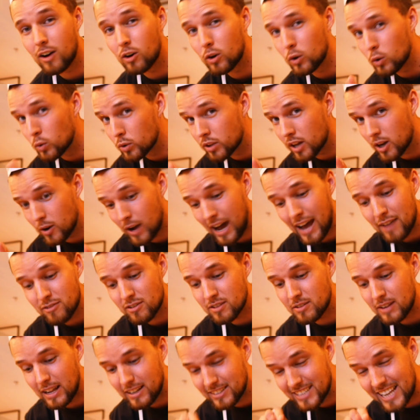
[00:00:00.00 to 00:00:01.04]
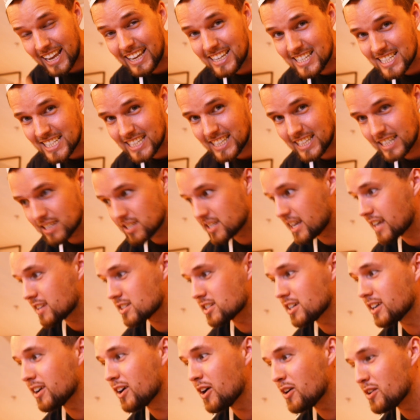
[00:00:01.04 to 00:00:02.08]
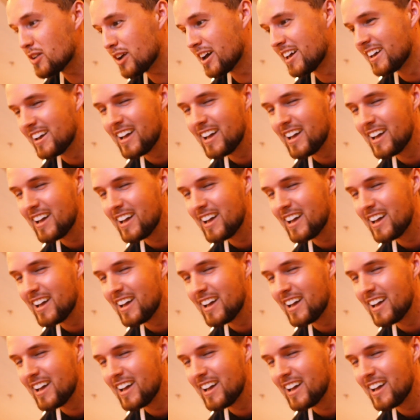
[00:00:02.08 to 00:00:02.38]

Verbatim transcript: Although I haven't tasted this yet, so ho